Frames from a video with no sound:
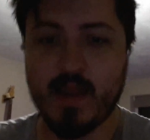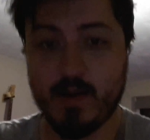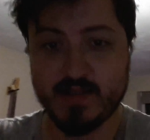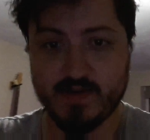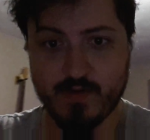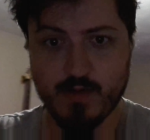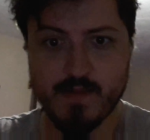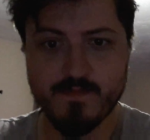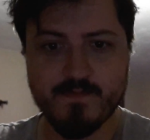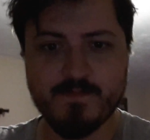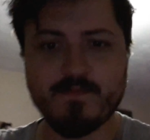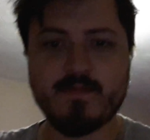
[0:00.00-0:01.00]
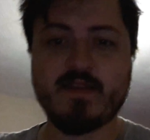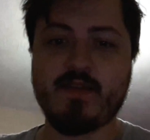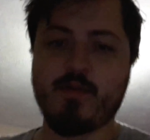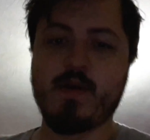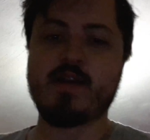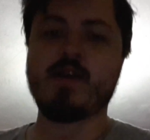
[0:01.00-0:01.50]
how is everyone? Is
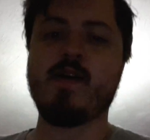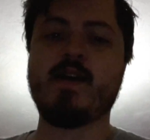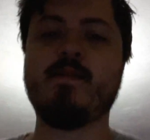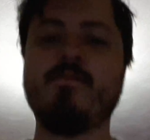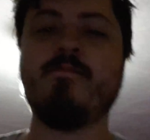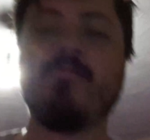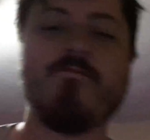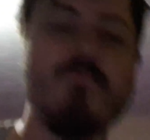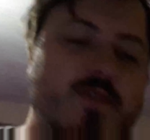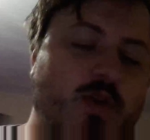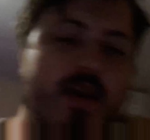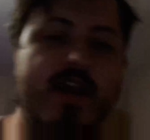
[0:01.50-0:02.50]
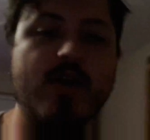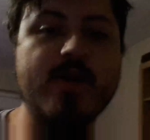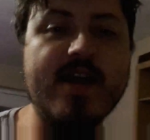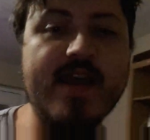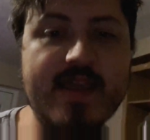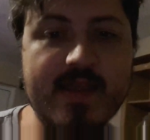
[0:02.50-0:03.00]
everyone doing
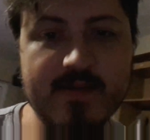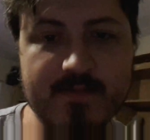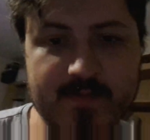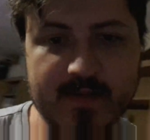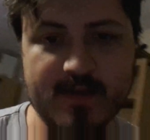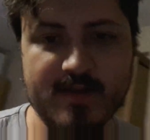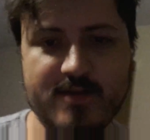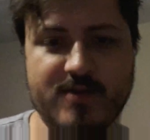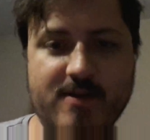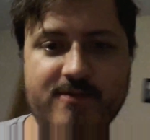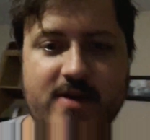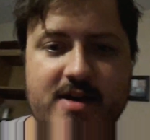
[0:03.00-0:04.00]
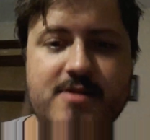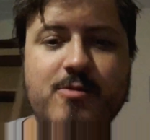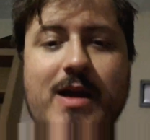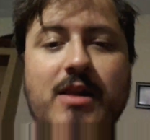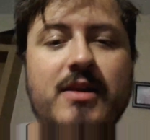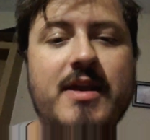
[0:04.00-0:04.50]
okay? Let's try and find a
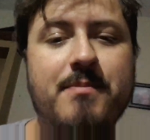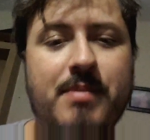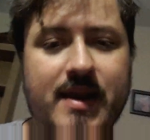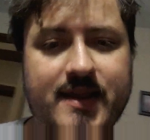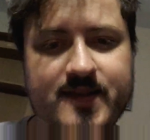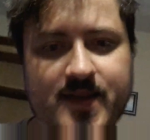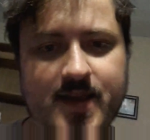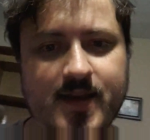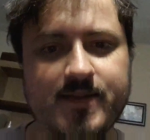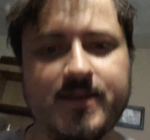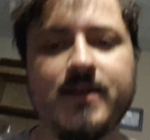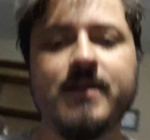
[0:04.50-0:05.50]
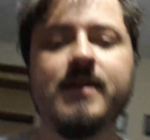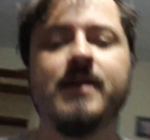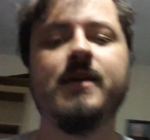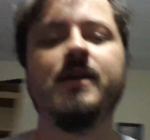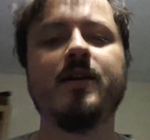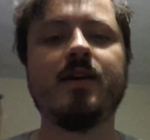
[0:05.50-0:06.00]
well-lit place here to
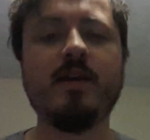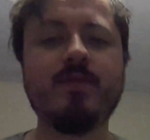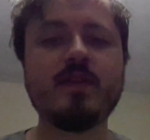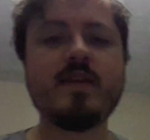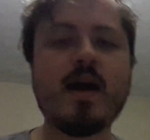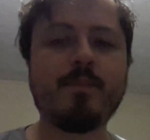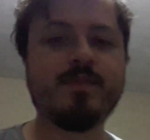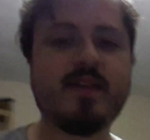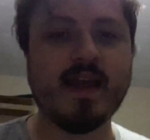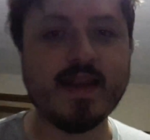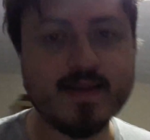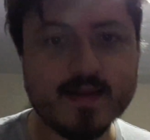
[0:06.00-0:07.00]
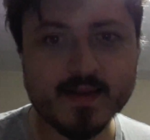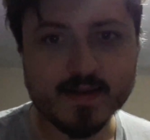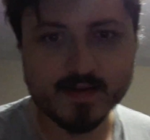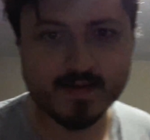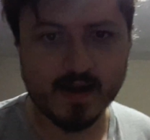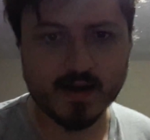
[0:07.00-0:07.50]
give you the update,
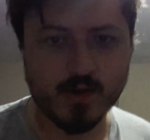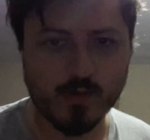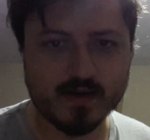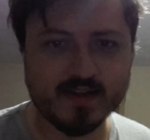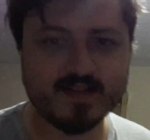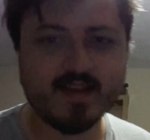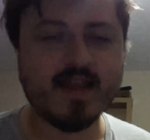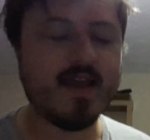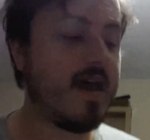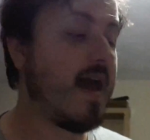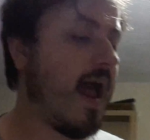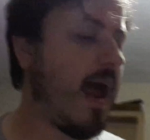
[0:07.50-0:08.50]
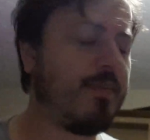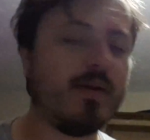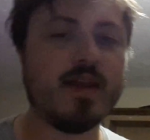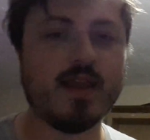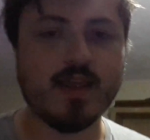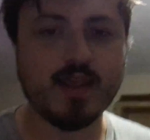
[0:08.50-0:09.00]
to tell you what is
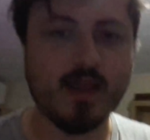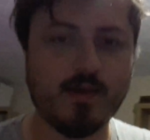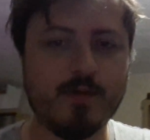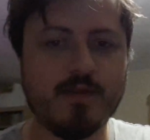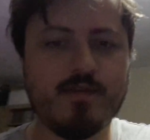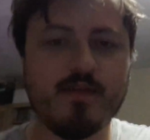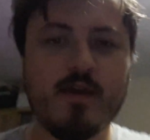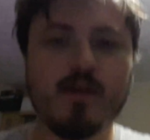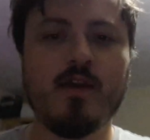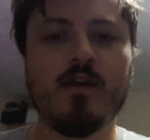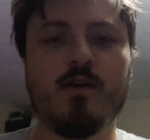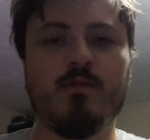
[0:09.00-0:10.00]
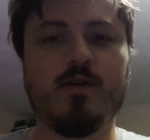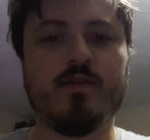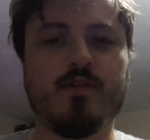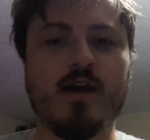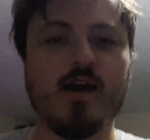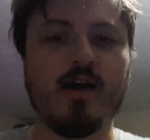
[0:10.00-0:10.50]
happening here with
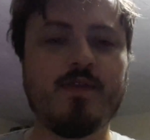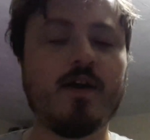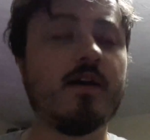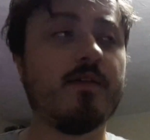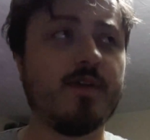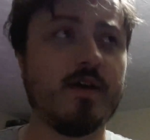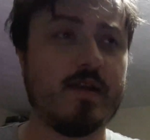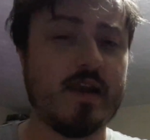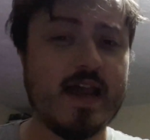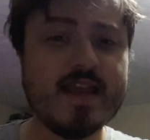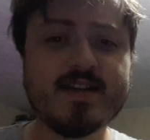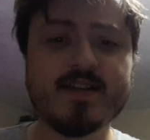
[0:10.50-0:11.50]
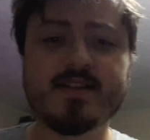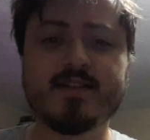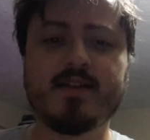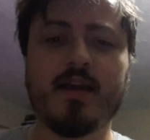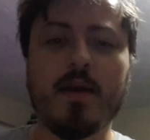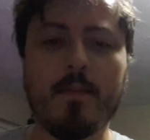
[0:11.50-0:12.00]
the
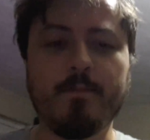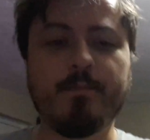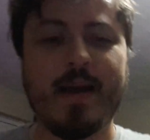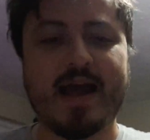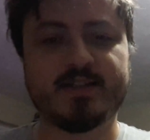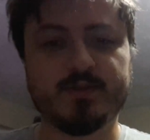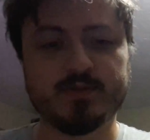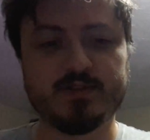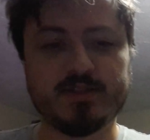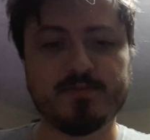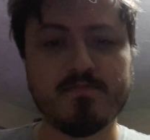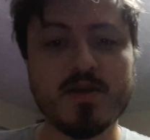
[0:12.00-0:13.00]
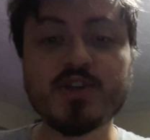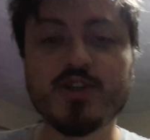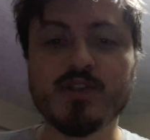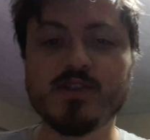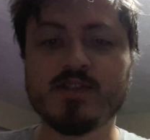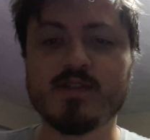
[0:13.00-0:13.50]
latest battles and
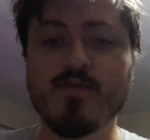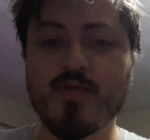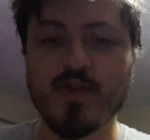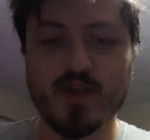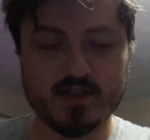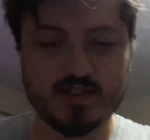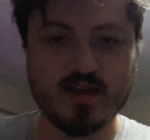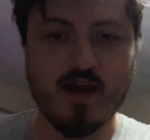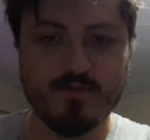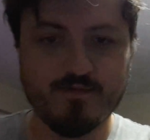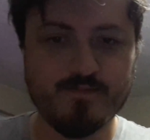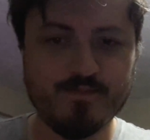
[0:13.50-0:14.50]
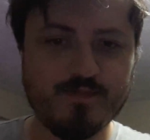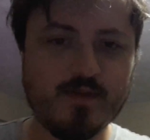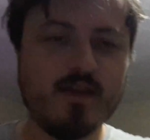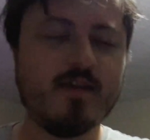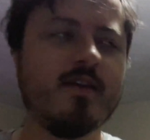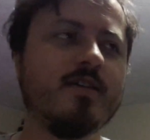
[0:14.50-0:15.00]
missions and stuff.
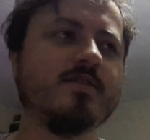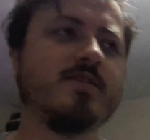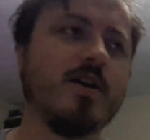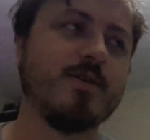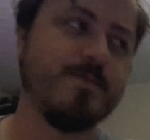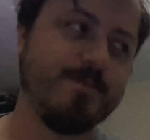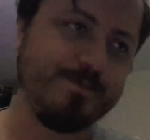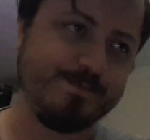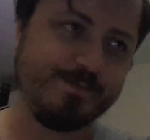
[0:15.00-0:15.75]
So,